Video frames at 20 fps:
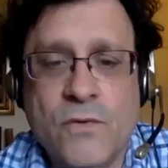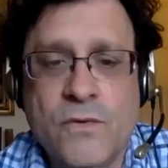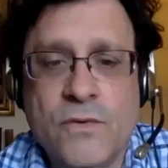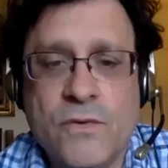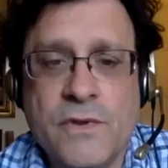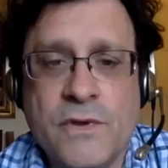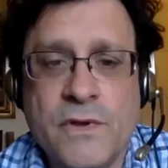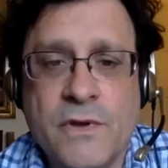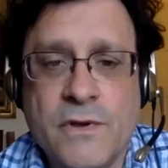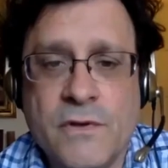
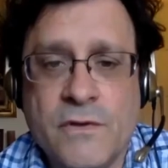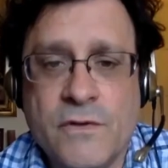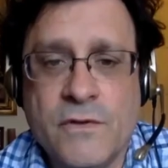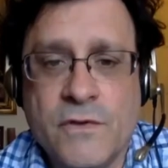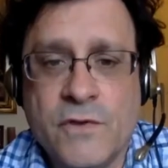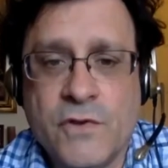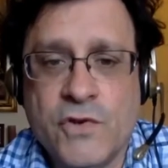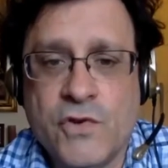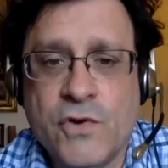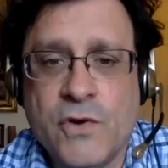the
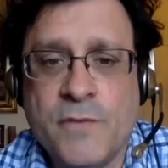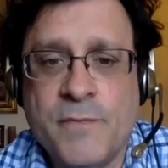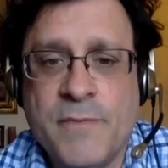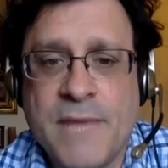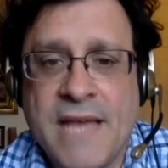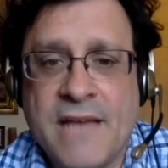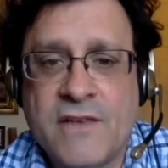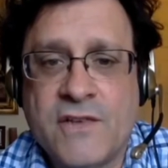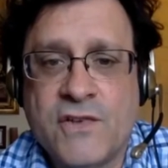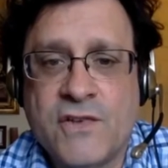the short
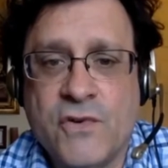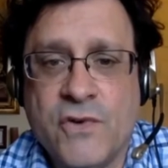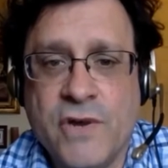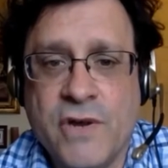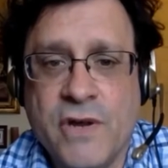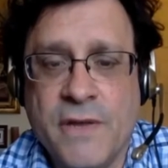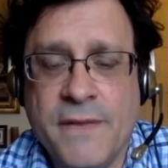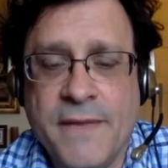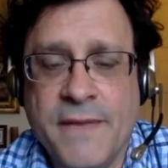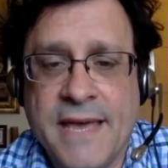backstory
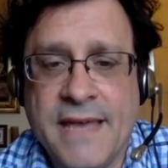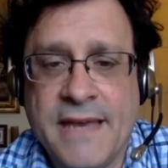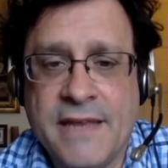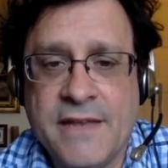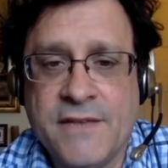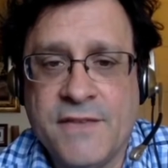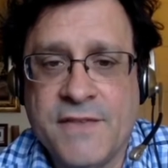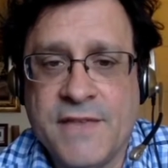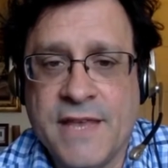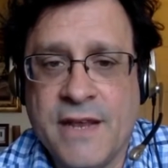on that
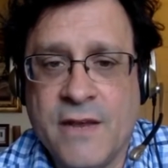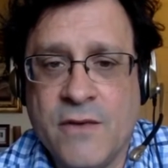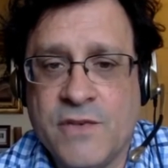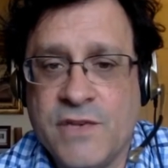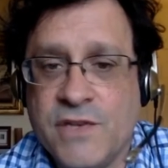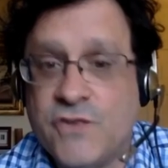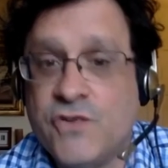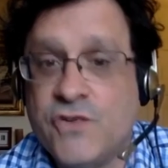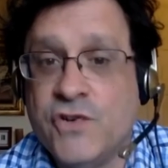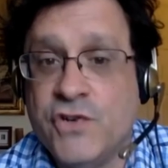is that I was
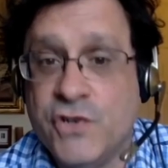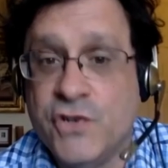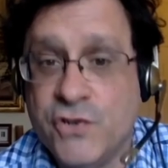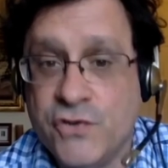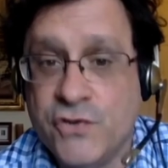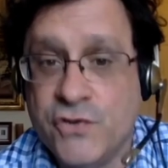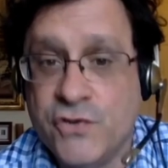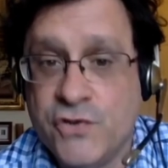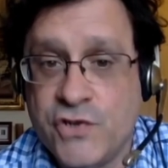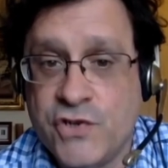
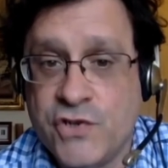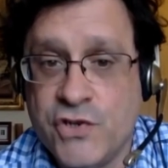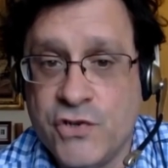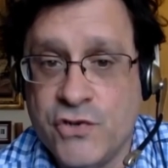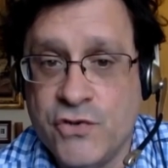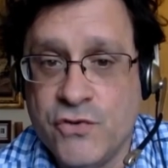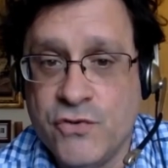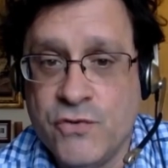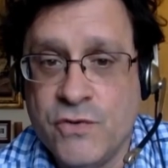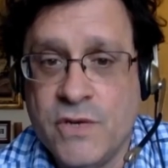introduced
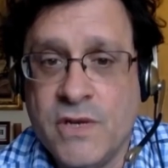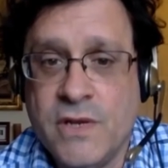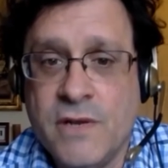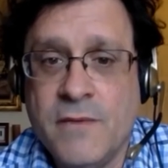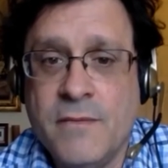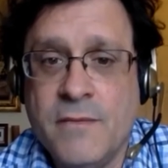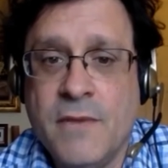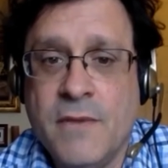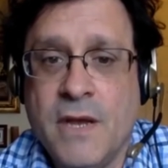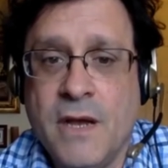to
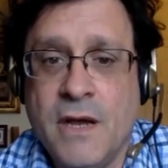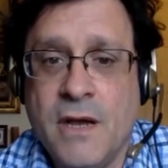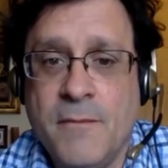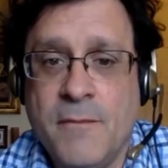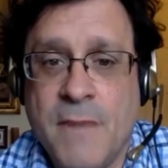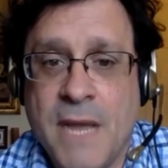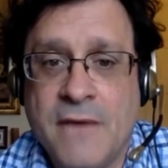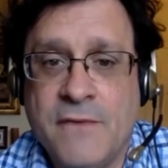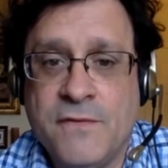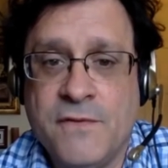uh,
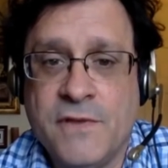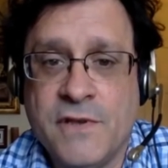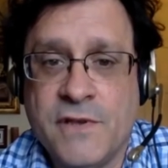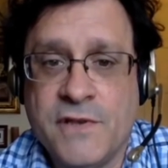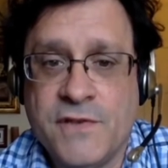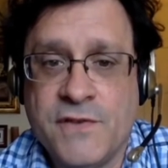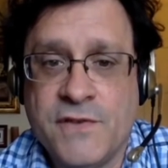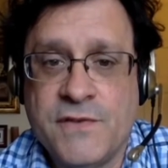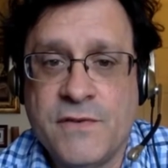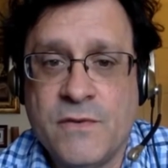
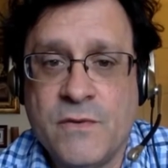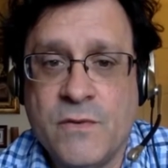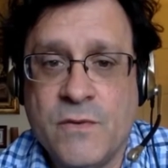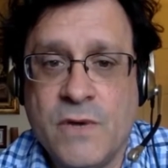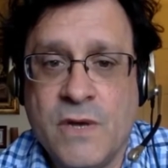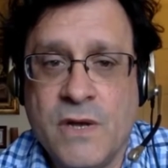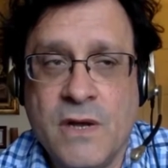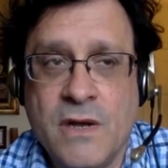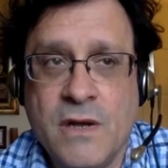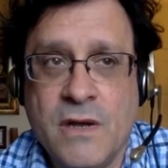mindfulness
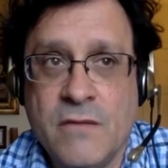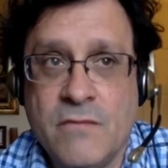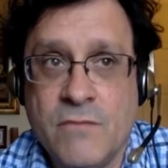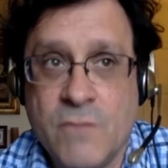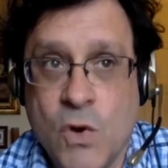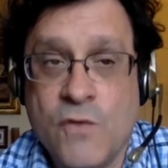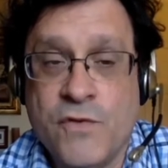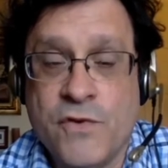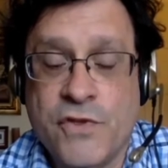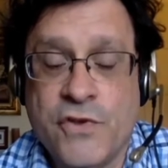uh,
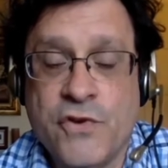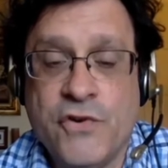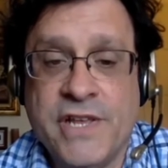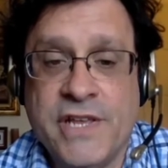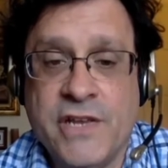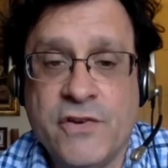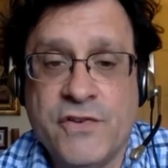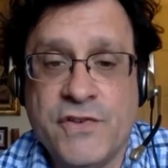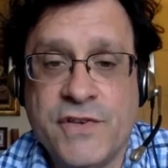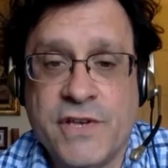over 30
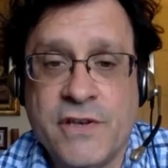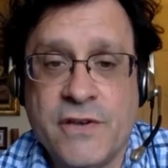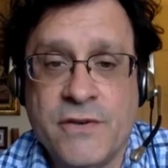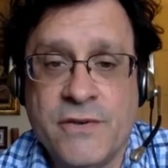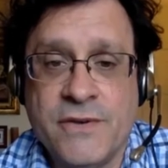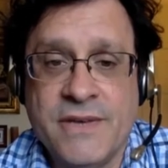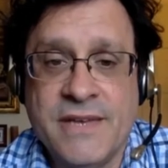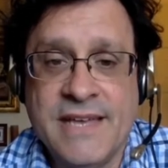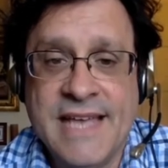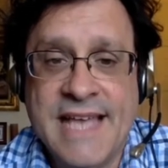years ago.
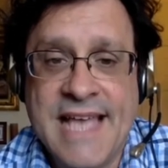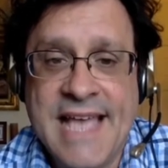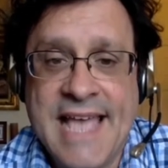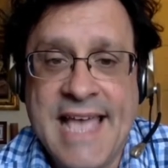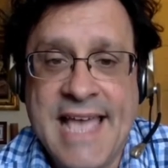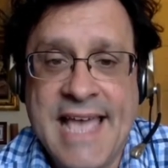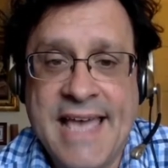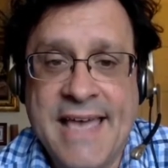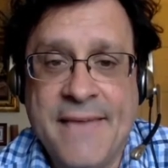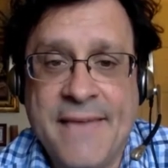
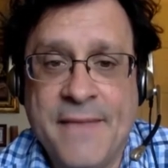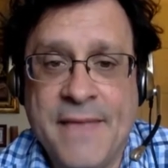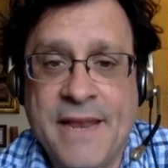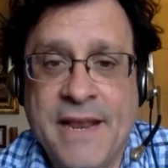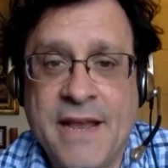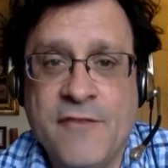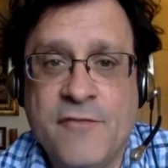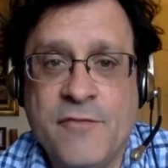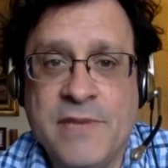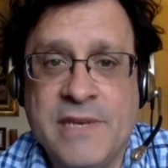And then
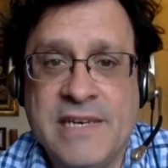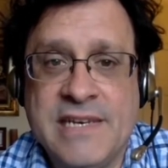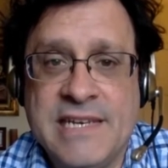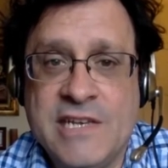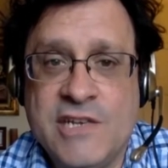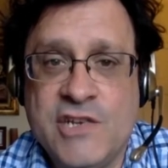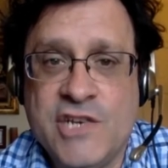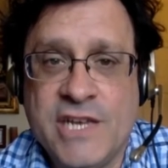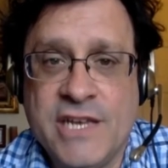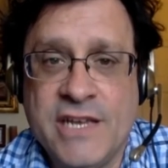I've been
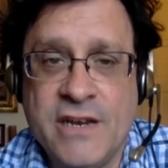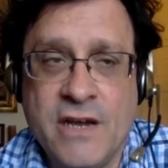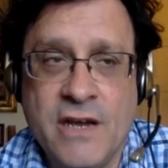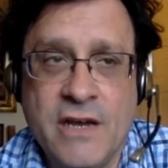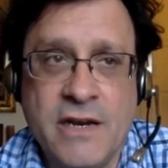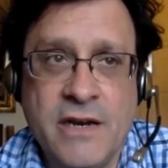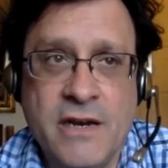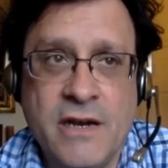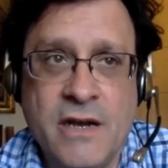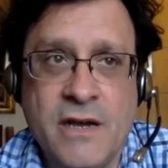teaching it on
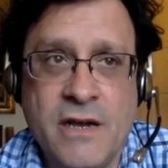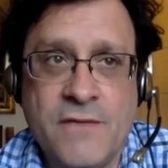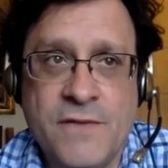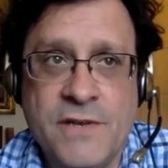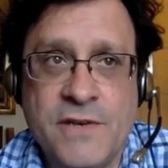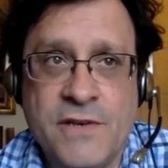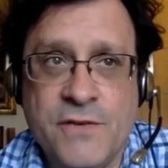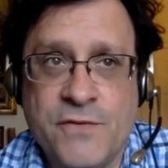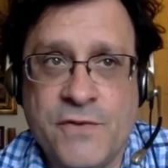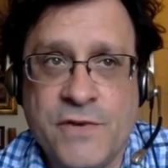and off in
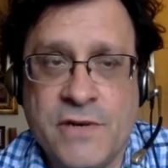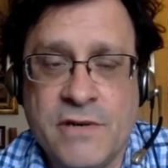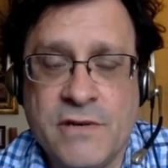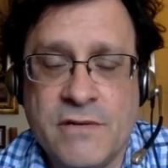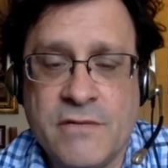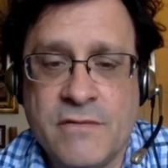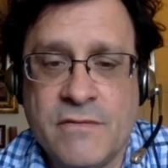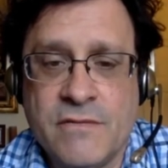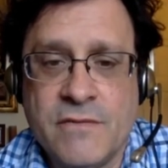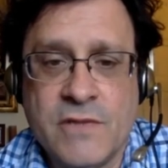different
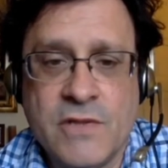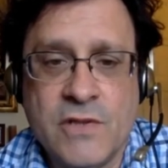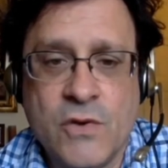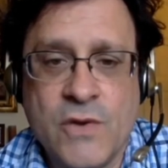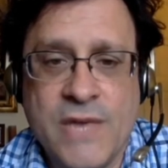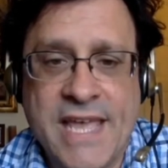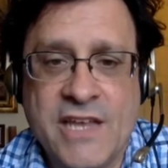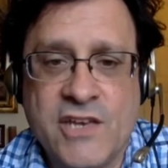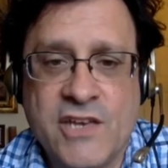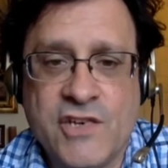
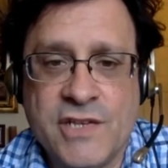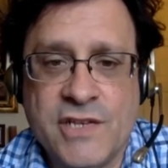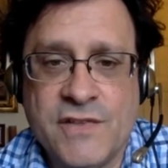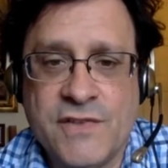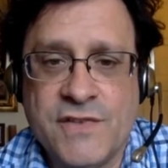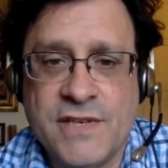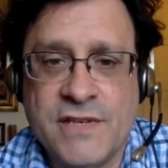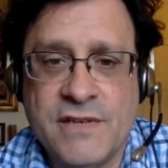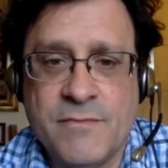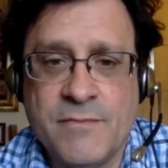
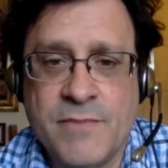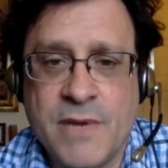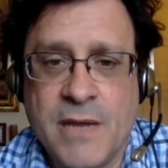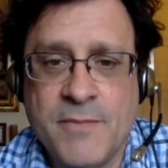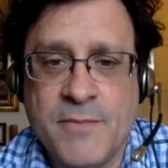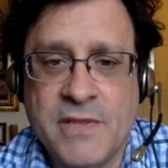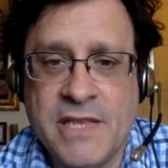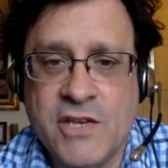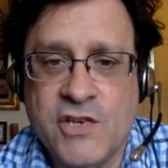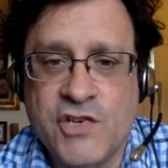locations and
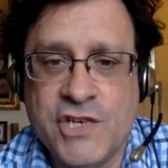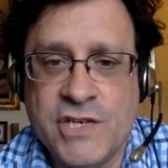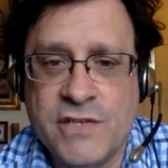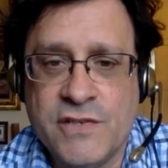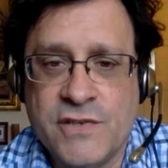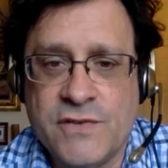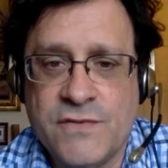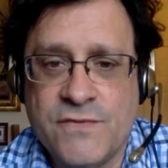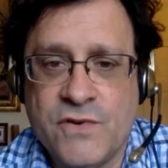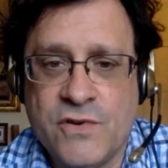
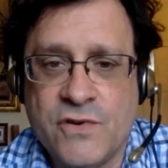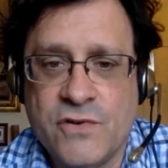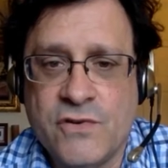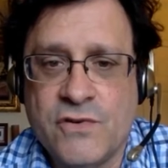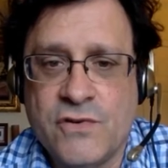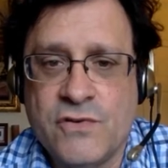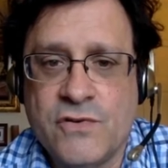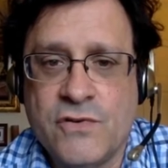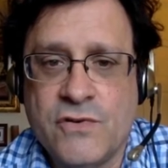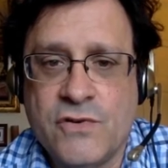populations for
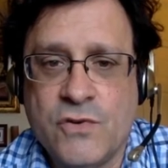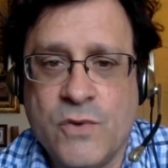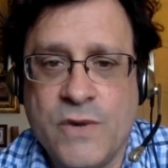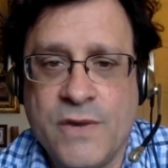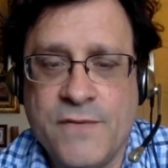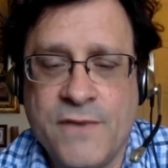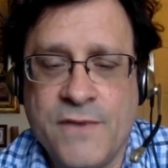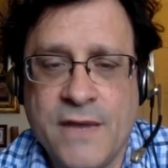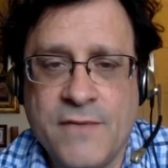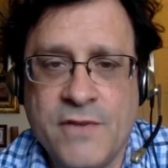
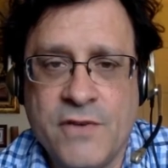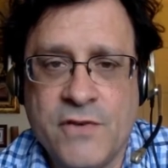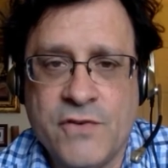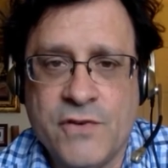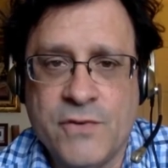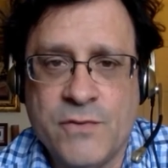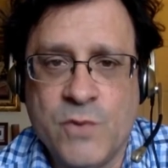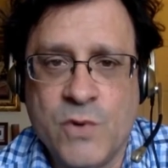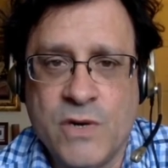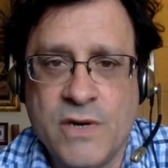25 years
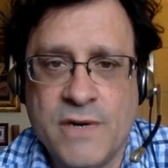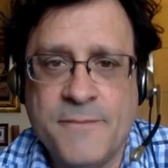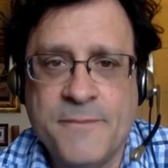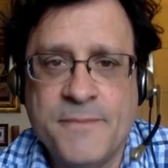or more.